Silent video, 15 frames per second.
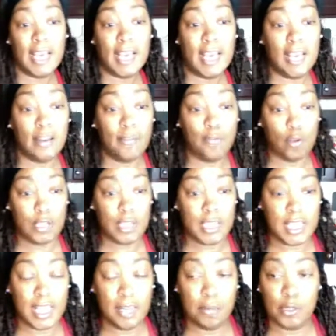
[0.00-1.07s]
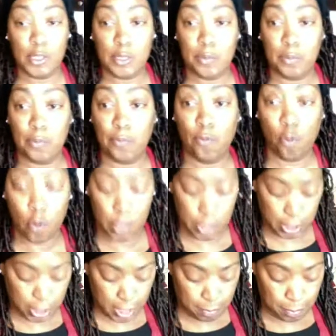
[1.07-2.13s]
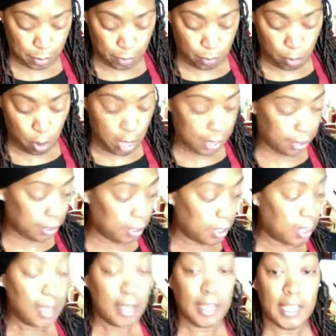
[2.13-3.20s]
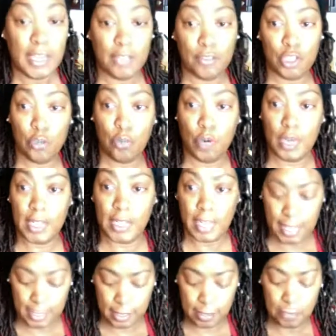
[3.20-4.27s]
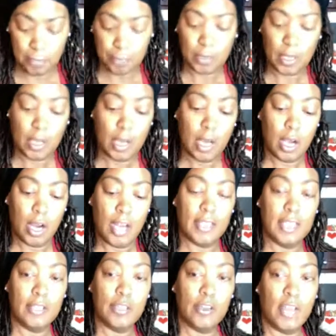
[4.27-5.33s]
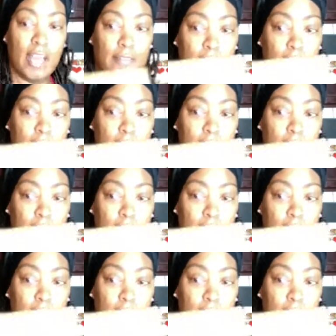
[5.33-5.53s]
and a fourth a cup of water gives you 1 egg. All right, and then you have